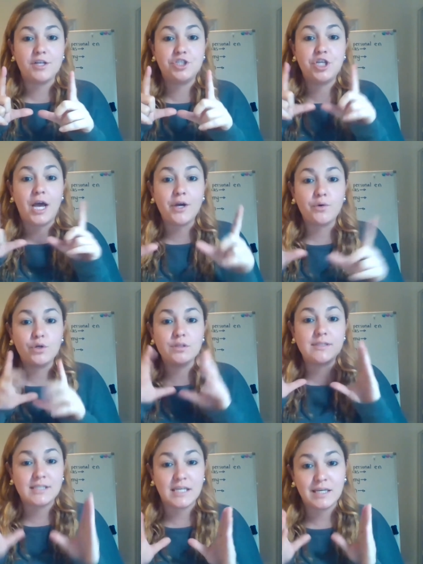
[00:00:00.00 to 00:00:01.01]
general
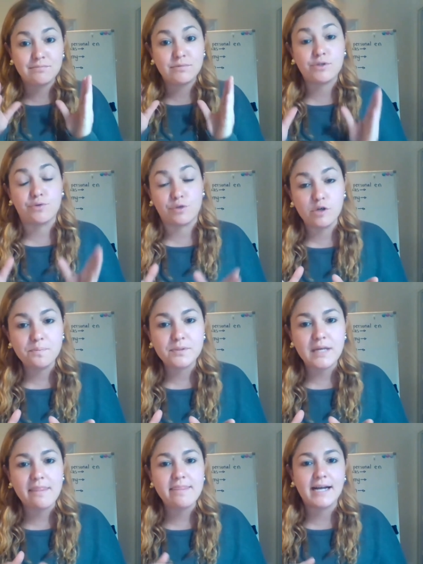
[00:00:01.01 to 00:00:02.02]
Teams groups,
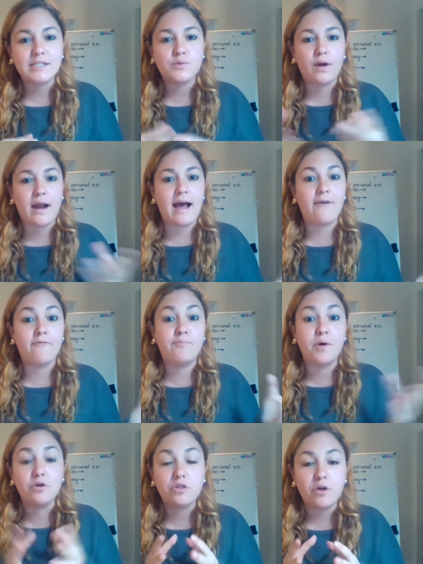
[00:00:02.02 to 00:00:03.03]
and that's where I have
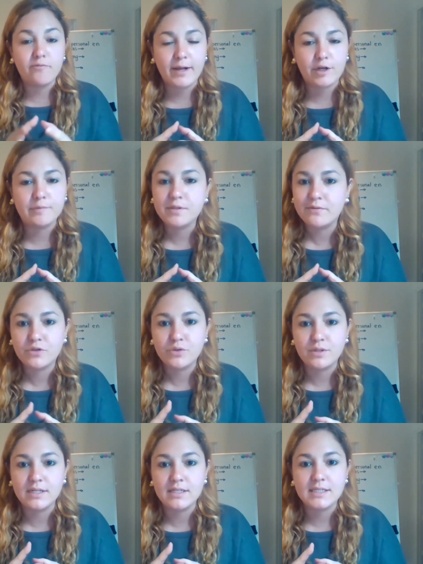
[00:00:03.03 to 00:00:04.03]
both of my groups of
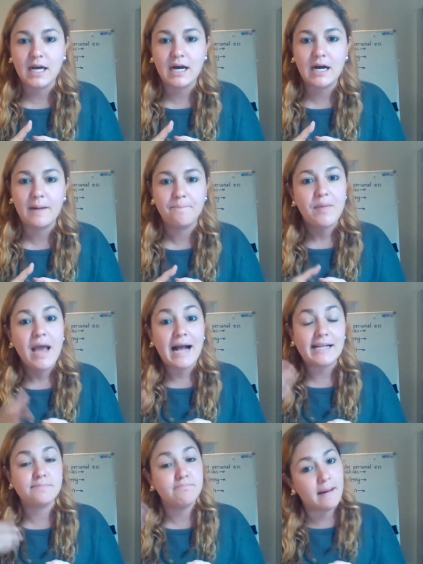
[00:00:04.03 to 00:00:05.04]
students
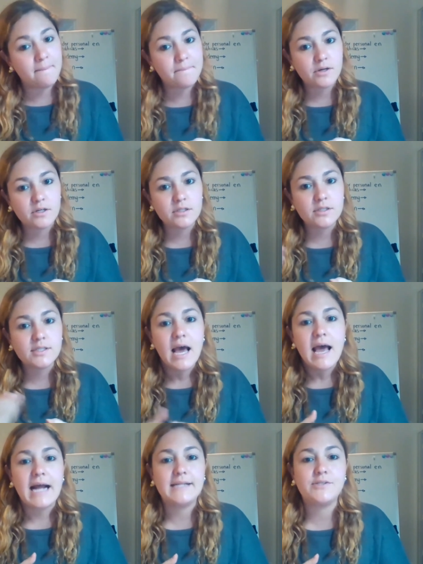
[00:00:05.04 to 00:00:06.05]
as members.
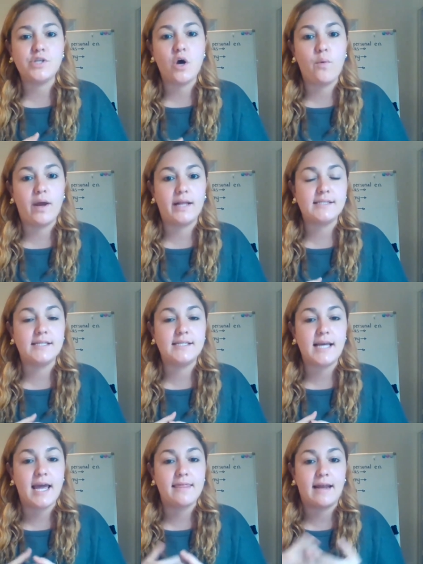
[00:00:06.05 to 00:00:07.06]
And so when it's the
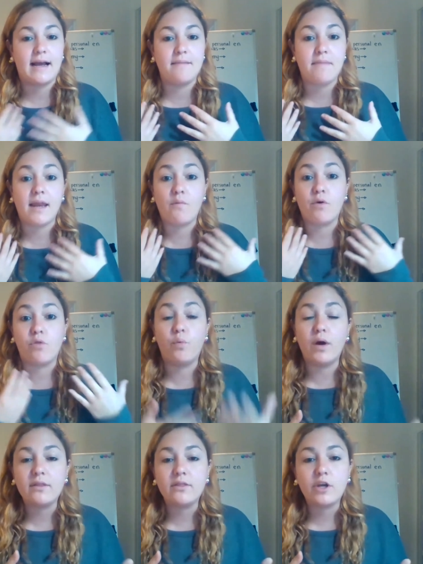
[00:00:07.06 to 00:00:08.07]
day that I'm meeting with
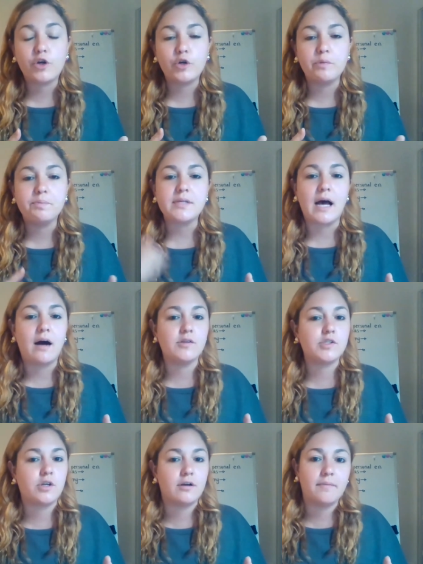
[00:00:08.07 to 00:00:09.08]
one of the groups, I'll
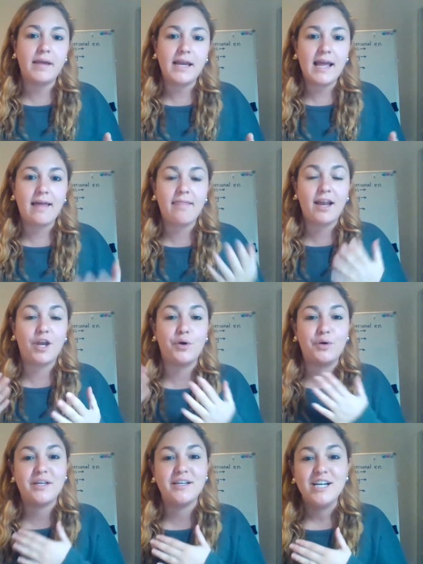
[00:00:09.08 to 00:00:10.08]
start a meeting and they know
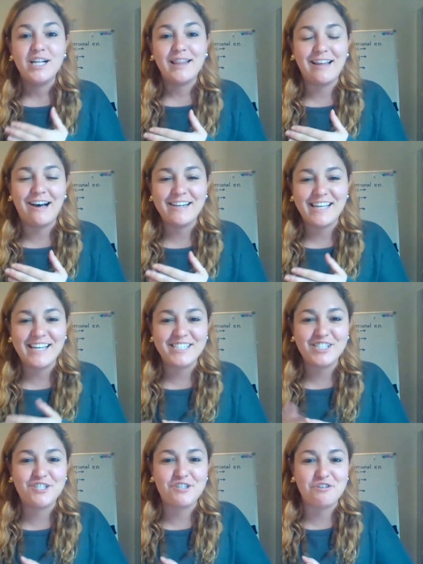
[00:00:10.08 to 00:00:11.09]
to log
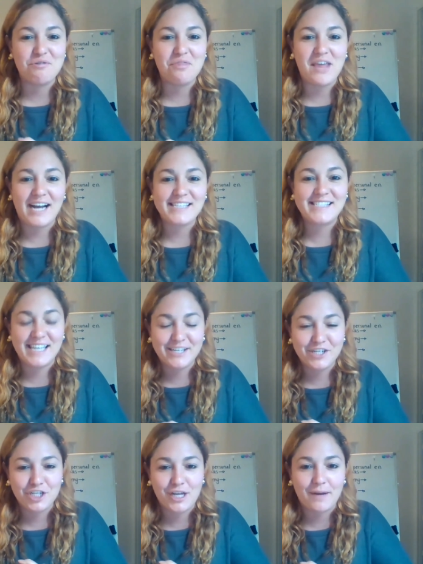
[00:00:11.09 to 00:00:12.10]
into that
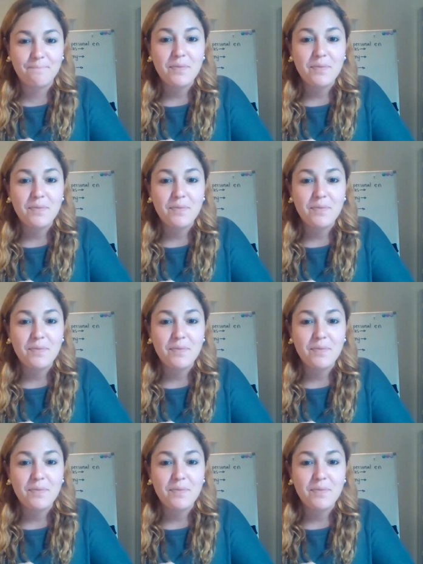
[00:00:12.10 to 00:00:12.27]
session.